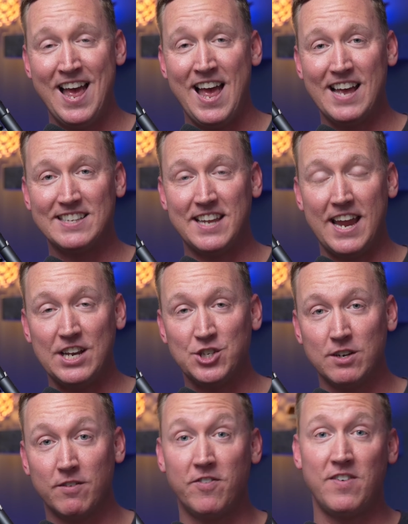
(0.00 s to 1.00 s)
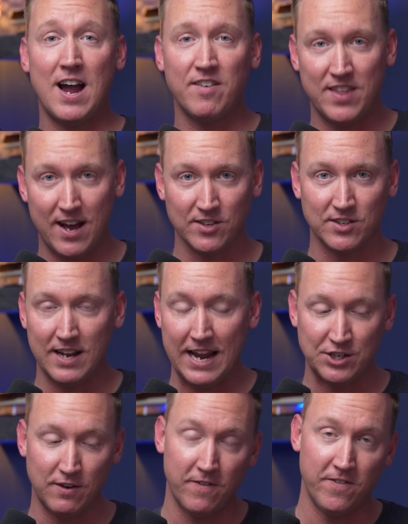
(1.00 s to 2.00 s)
as agent 5,000,
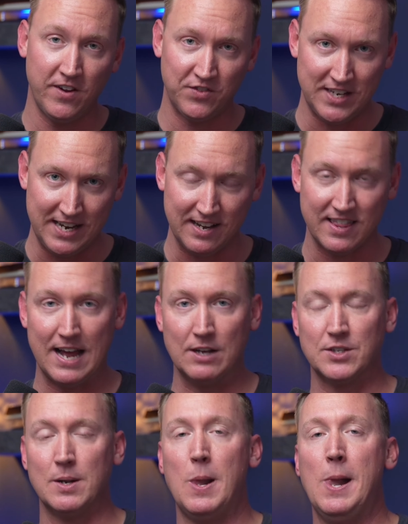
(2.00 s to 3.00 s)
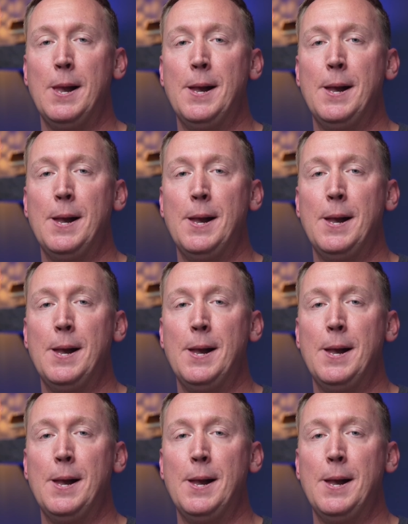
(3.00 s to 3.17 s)
agent 15,000.